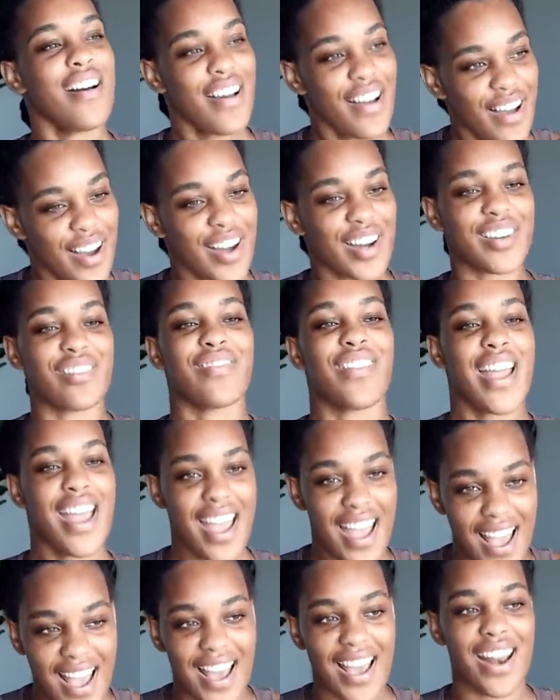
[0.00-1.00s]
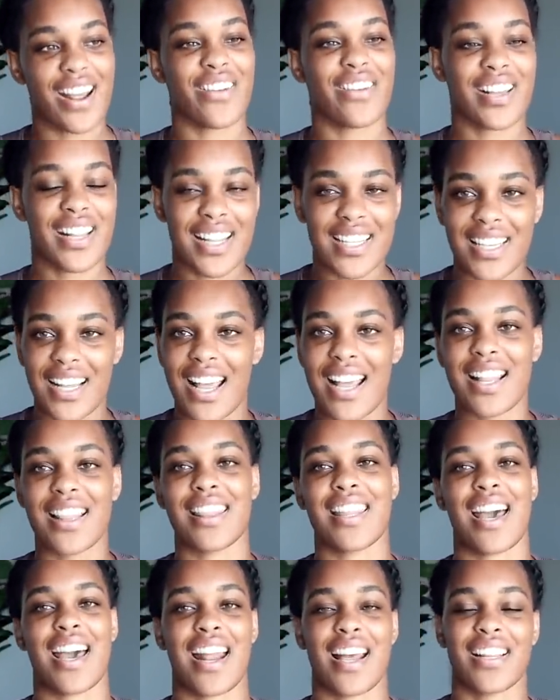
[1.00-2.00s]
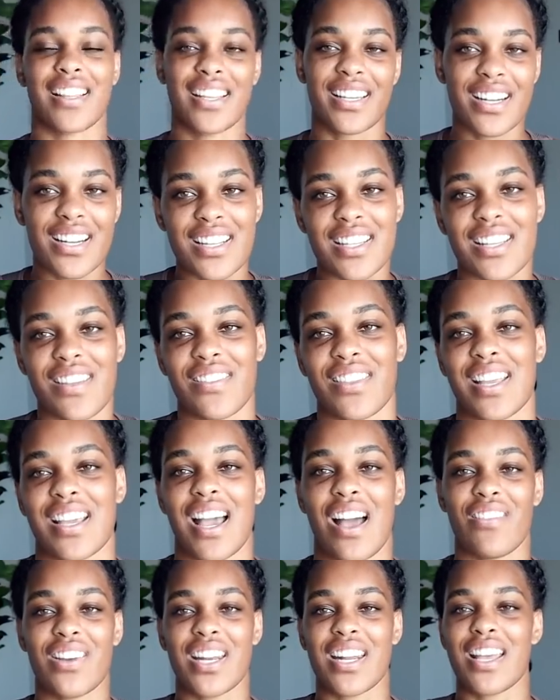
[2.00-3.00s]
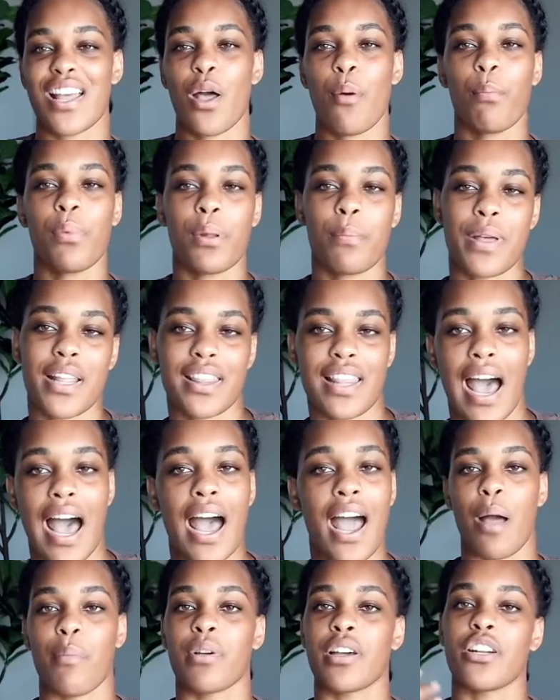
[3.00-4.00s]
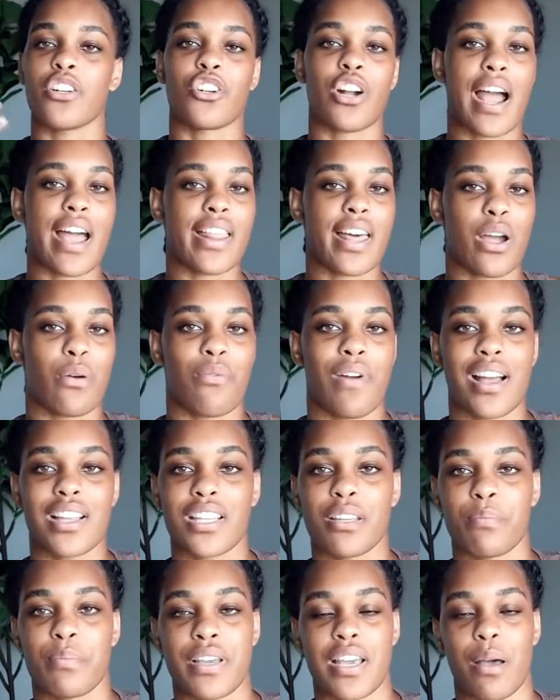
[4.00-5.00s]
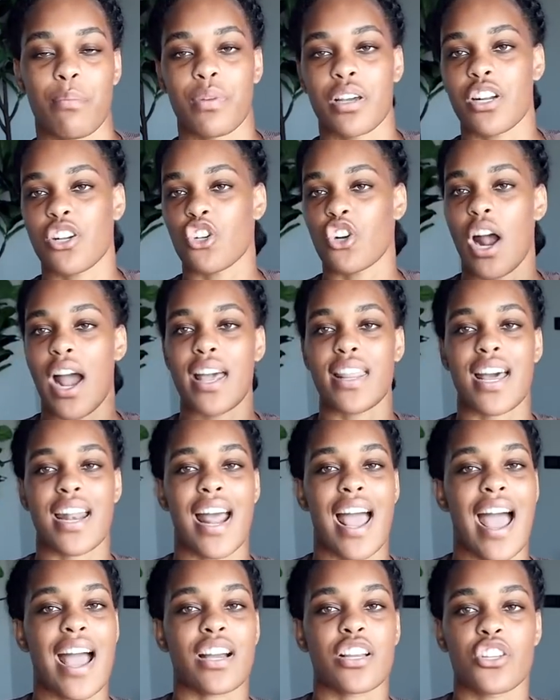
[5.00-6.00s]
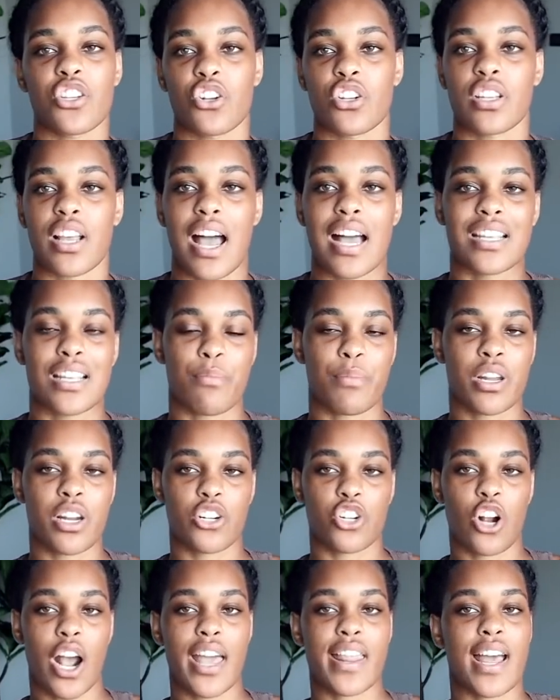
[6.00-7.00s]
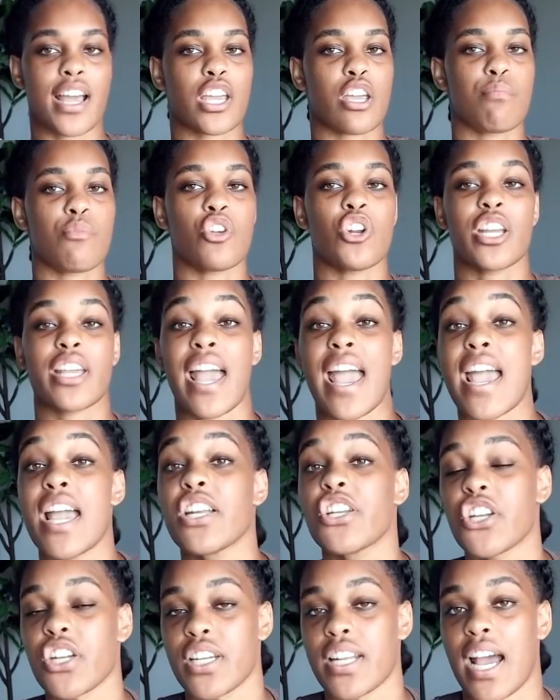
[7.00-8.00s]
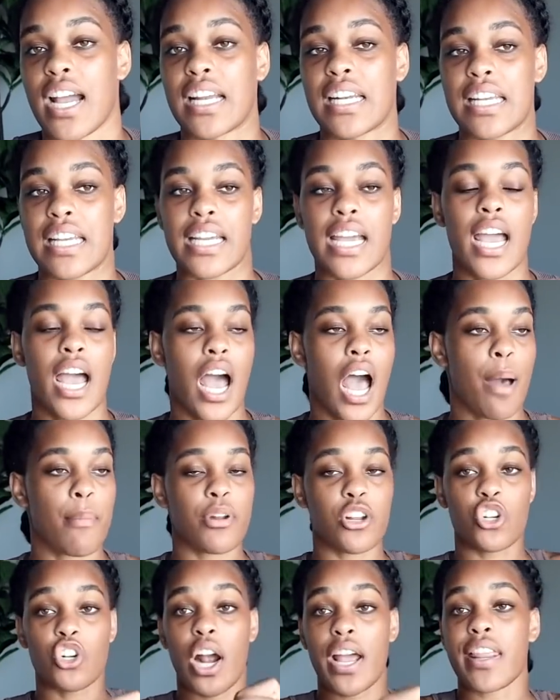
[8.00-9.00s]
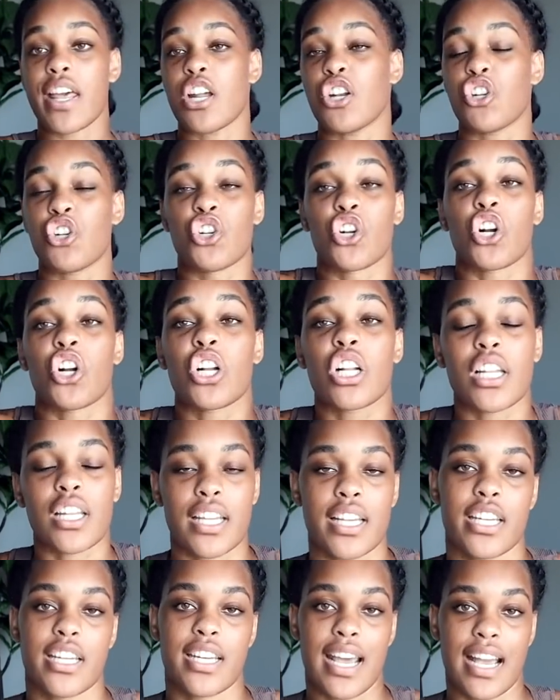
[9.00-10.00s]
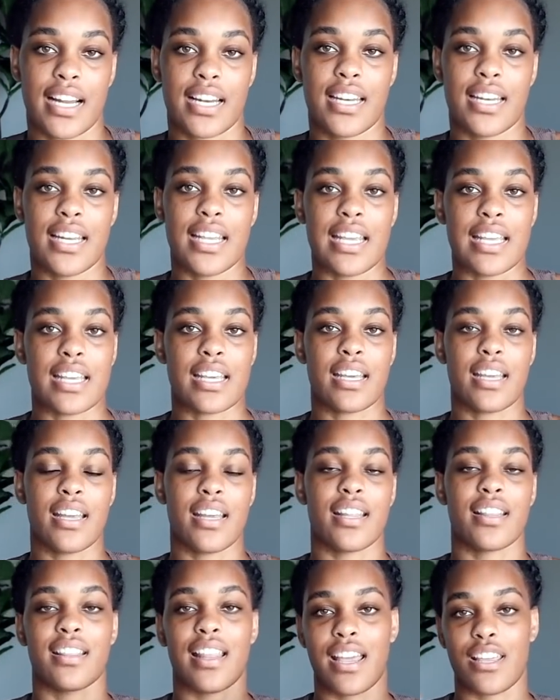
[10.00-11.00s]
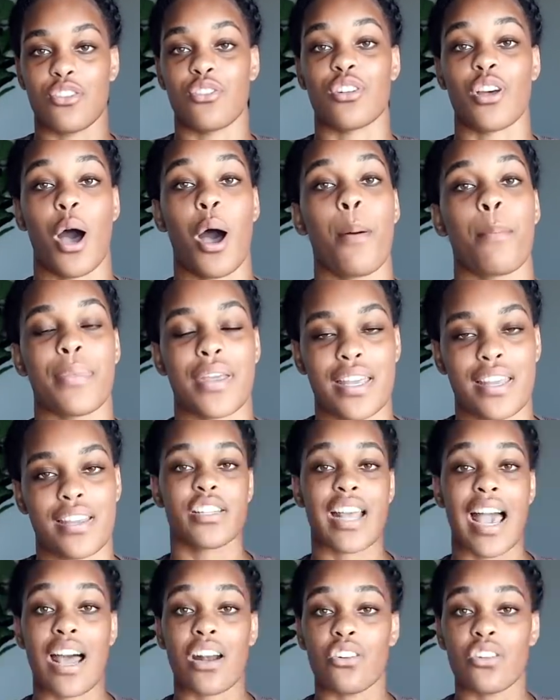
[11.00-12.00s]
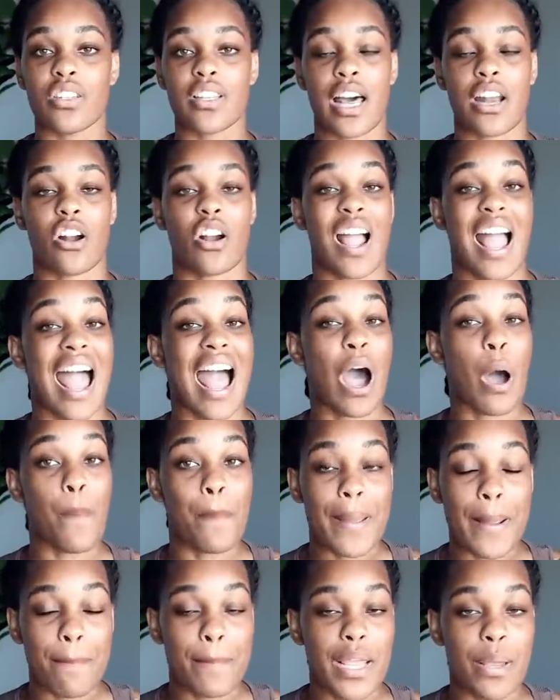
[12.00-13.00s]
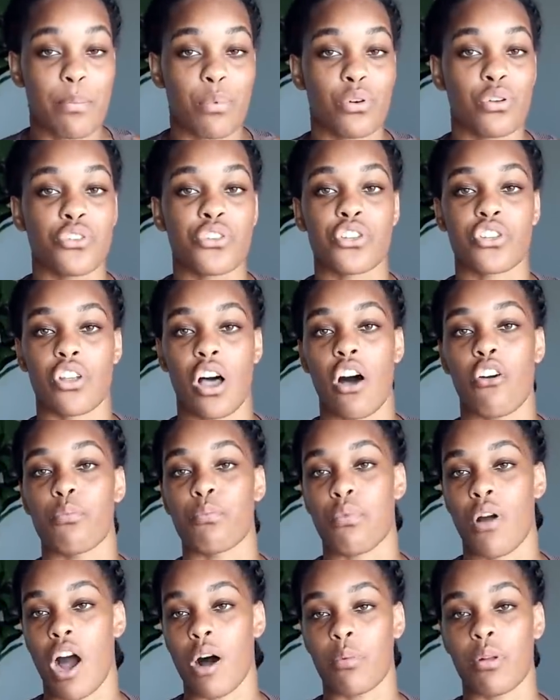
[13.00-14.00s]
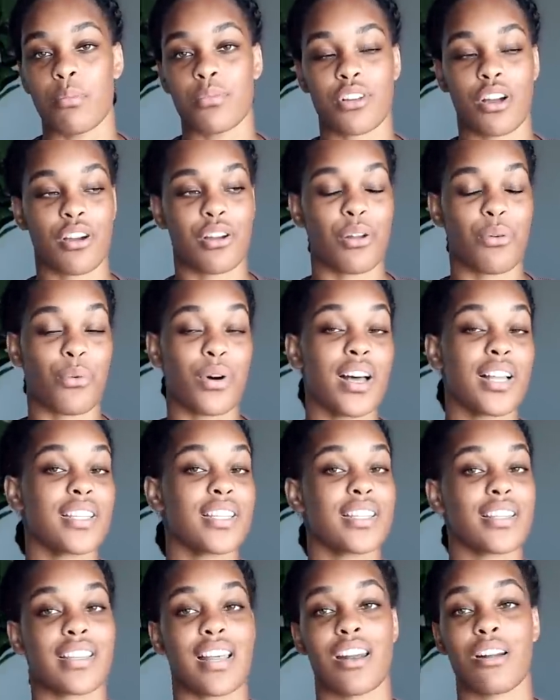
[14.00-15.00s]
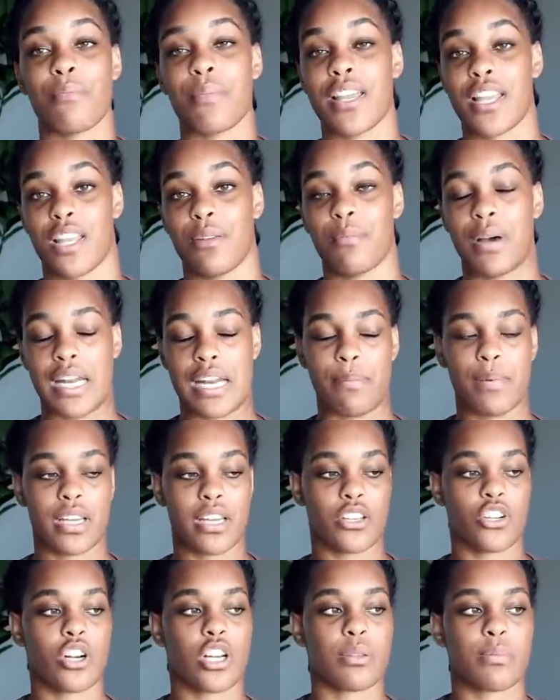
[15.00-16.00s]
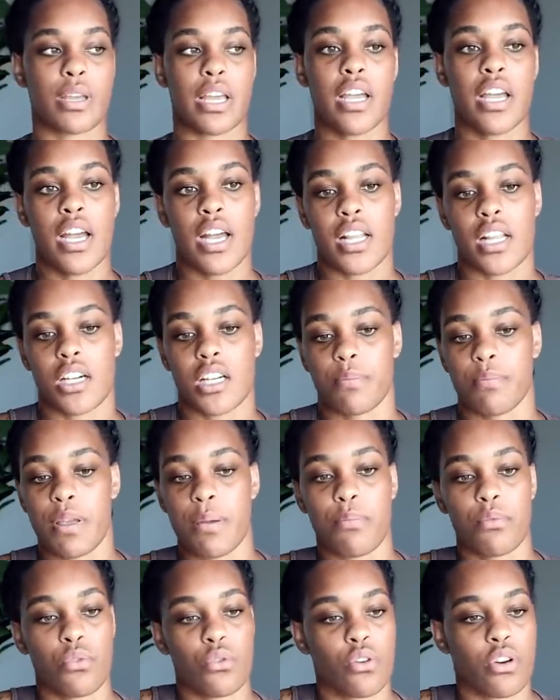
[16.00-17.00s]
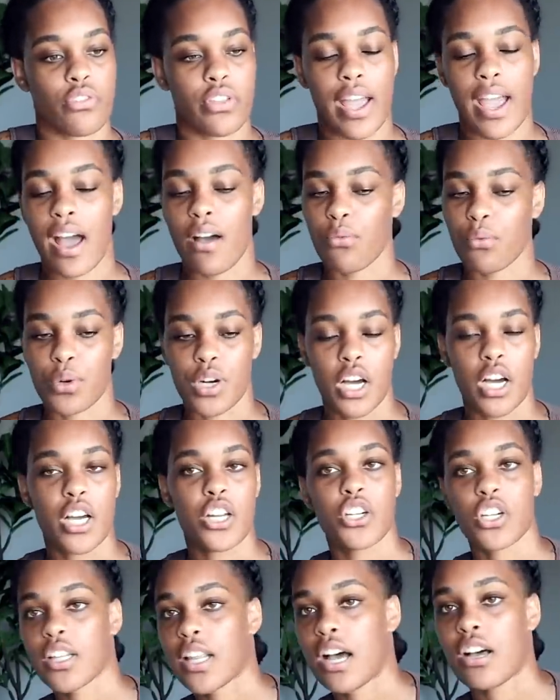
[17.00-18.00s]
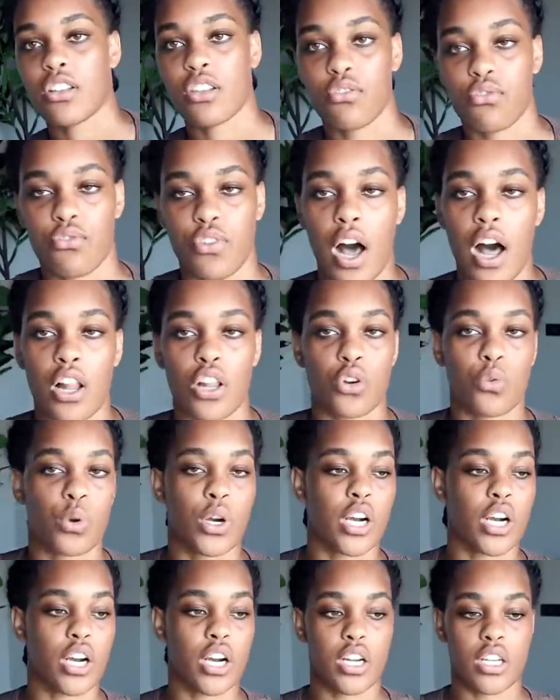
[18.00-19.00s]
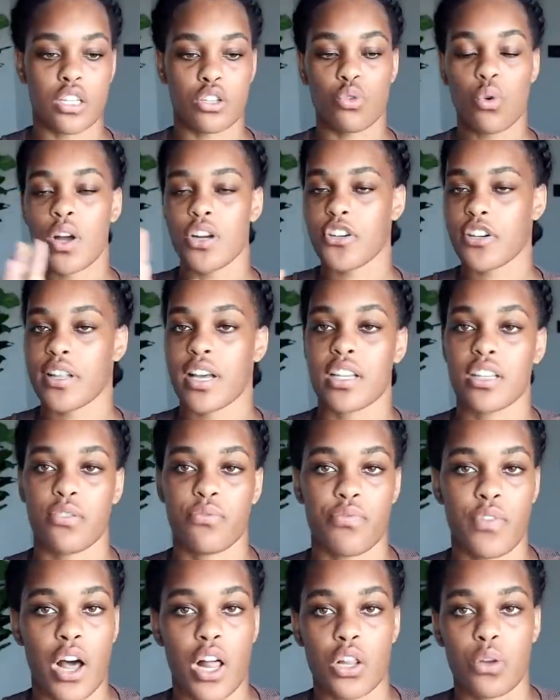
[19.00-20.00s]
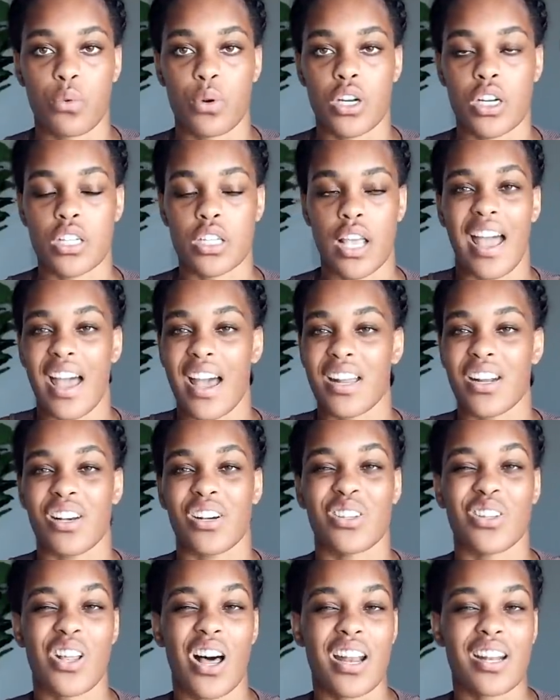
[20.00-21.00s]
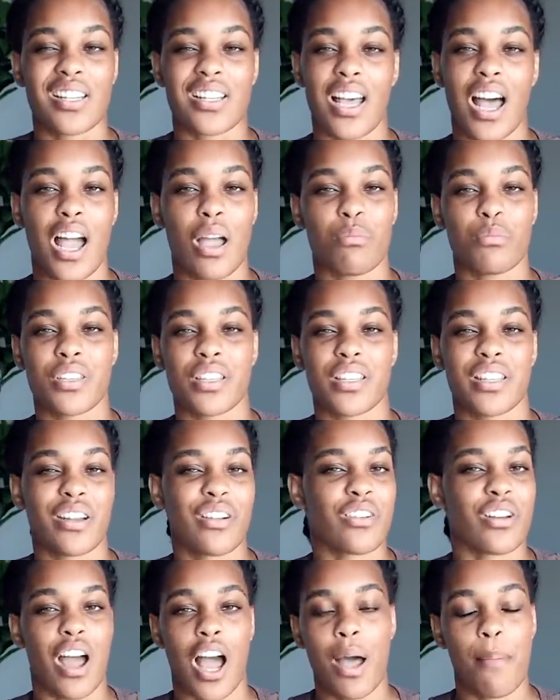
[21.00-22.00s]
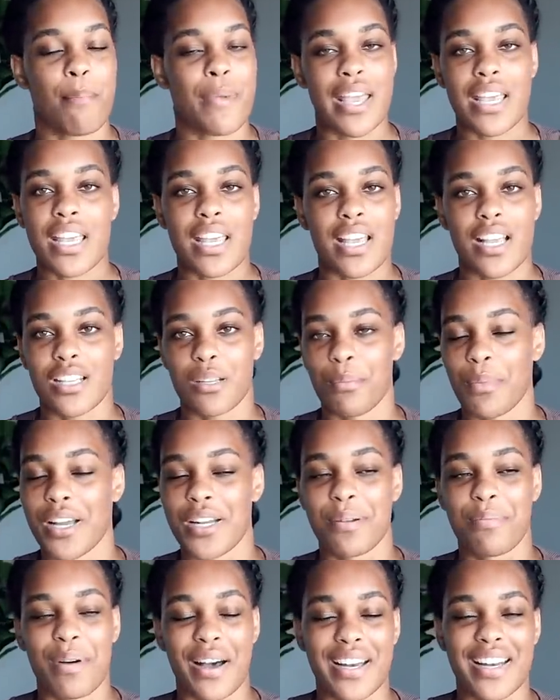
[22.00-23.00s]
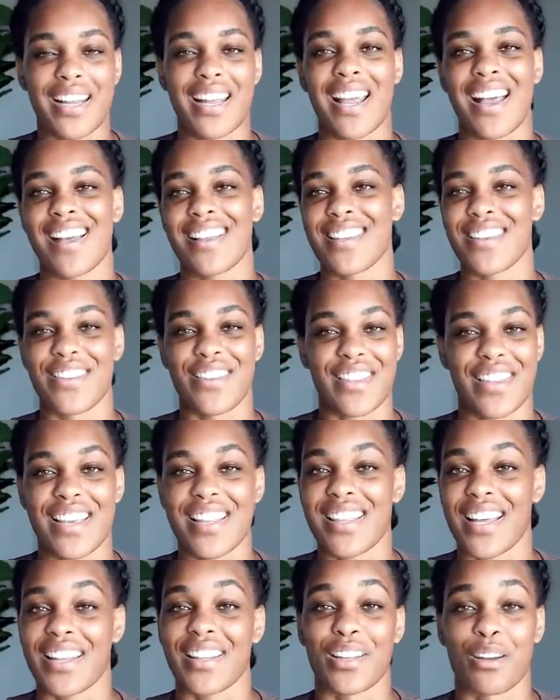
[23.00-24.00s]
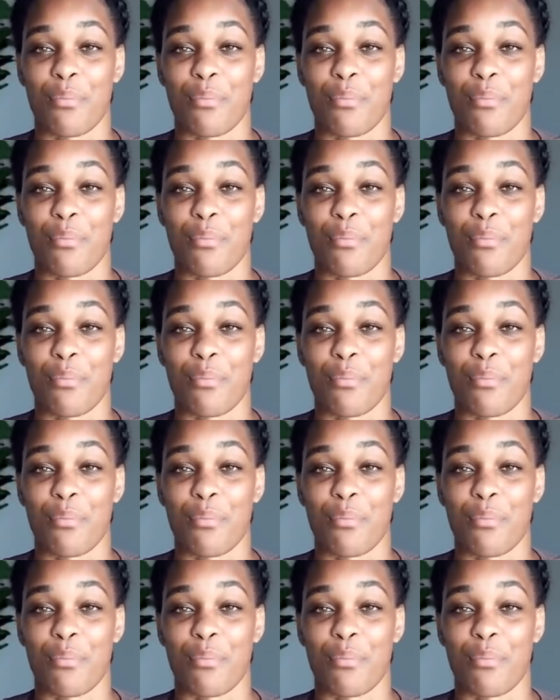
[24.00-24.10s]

oh man, I really like that. I learned something. I'm gonna implement that. I'm gonna try that recipe. I'm gonna try that exercise. I'm gonna try that communication technique. I'm gonna try that journaling technique that you taught me. Channels that are helping people solve problems are the ones that are making money, because trust me, there's people who, if they have one hundred thousand followers, two hundred thousand followers, and a lot of times they're not making as much money as you think that they're